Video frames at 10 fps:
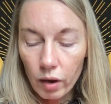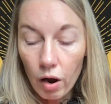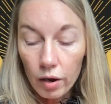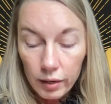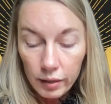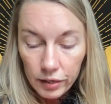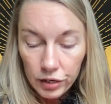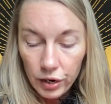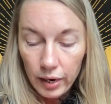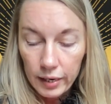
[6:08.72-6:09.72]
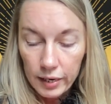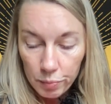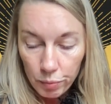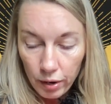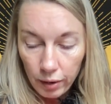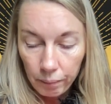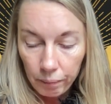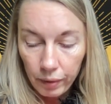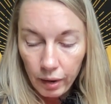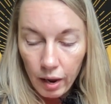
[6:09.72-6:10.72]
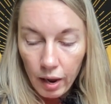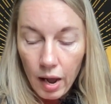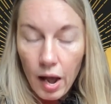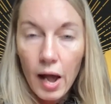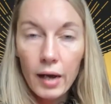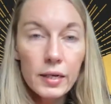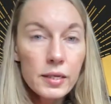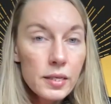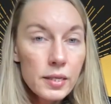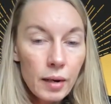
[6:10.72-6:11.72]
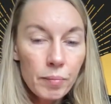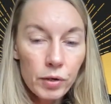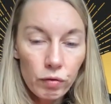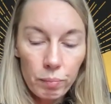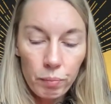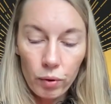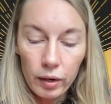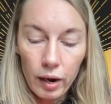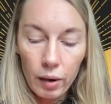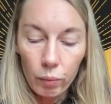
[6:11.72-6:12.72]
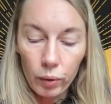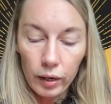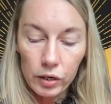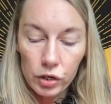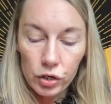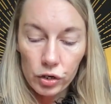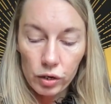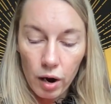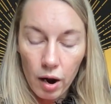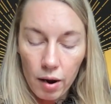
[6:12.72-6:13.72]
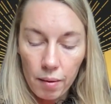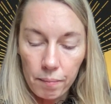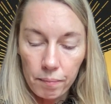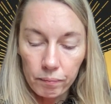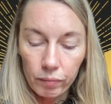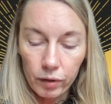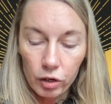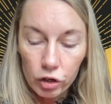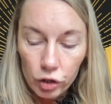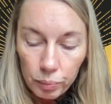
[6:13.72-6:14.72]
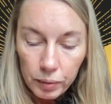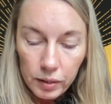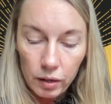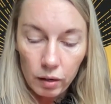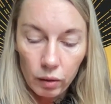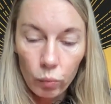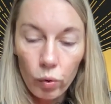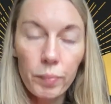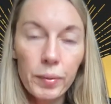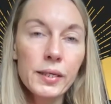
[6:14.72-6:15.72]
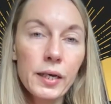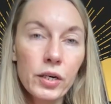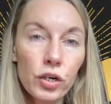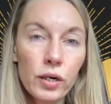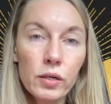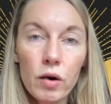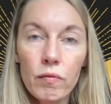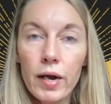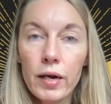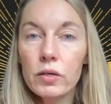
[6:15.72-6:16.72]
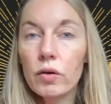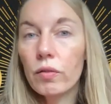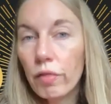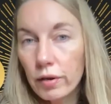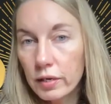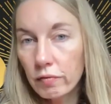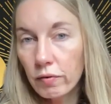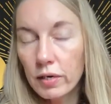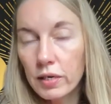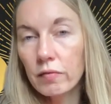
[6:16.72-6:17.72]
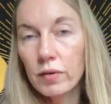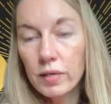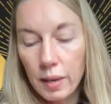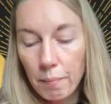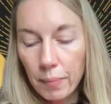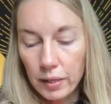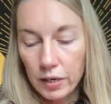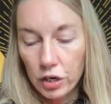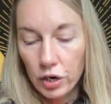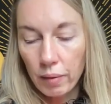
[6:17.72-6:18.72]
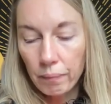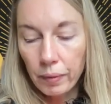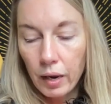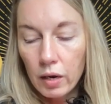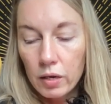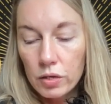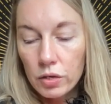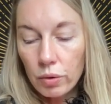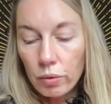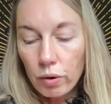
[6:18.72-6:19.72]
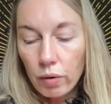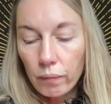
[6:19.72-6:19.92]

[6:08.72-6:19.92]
this year in the spring, and it's the same degree point at which Jupiter will be stationing direct on the 31st of December this year. So